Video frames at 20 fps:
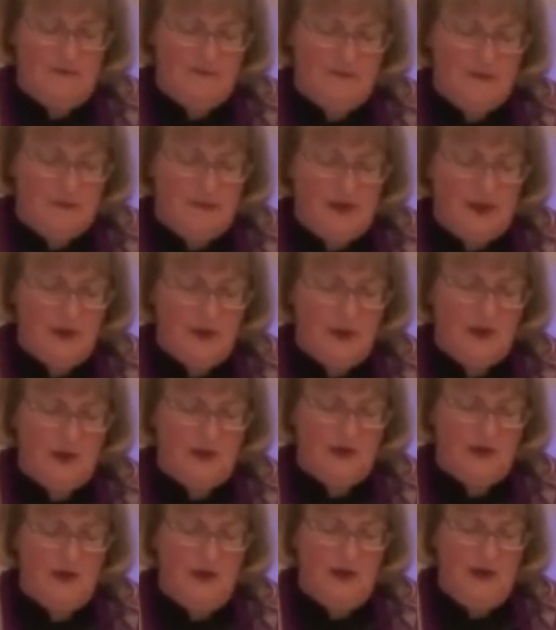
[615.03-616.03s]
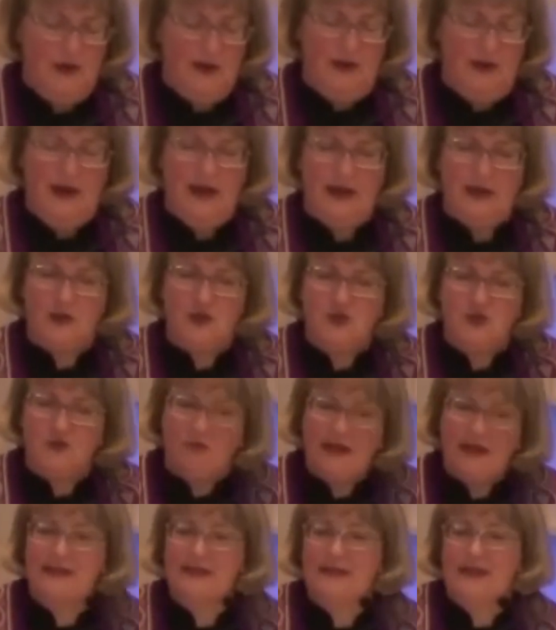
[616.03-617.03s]
and familiar and
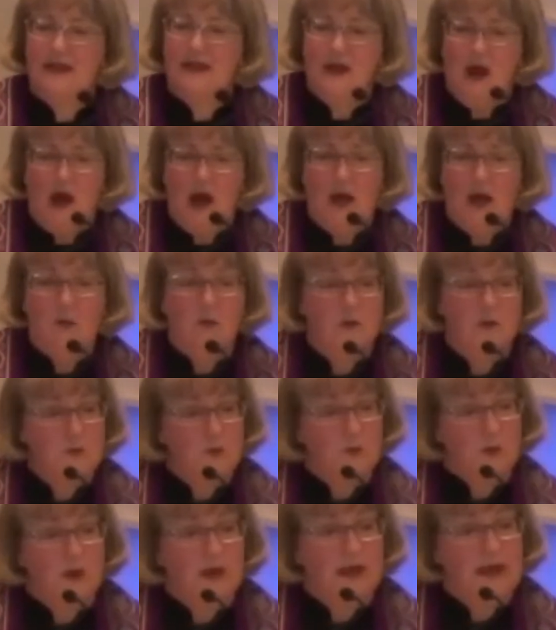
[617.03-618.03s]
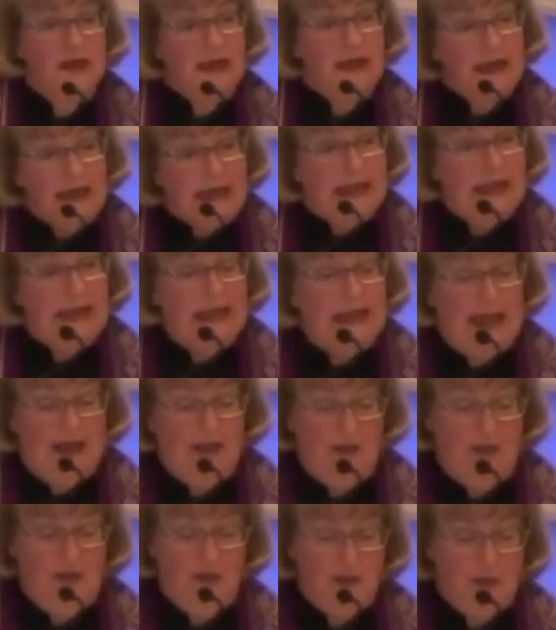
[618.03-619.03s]
trust that God was working in
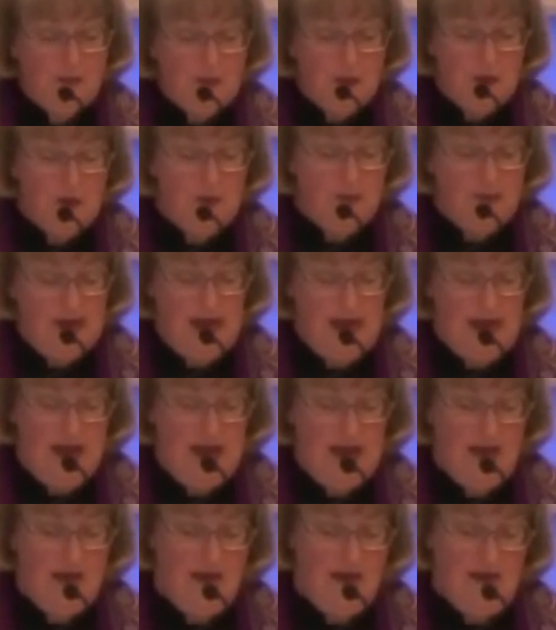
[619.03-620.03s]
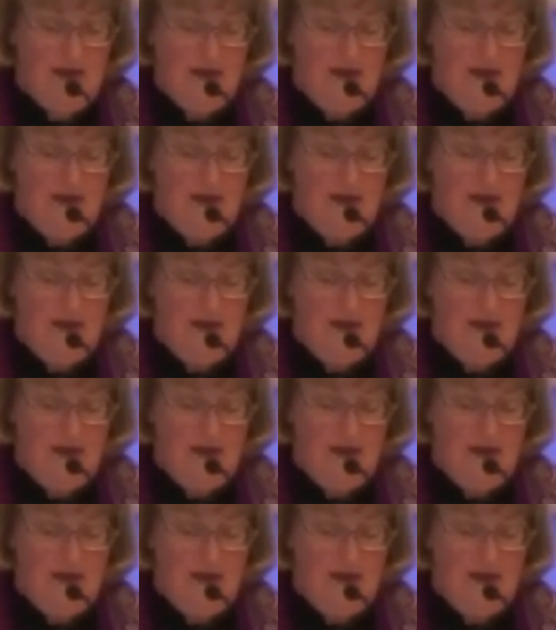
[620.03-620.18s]
and through me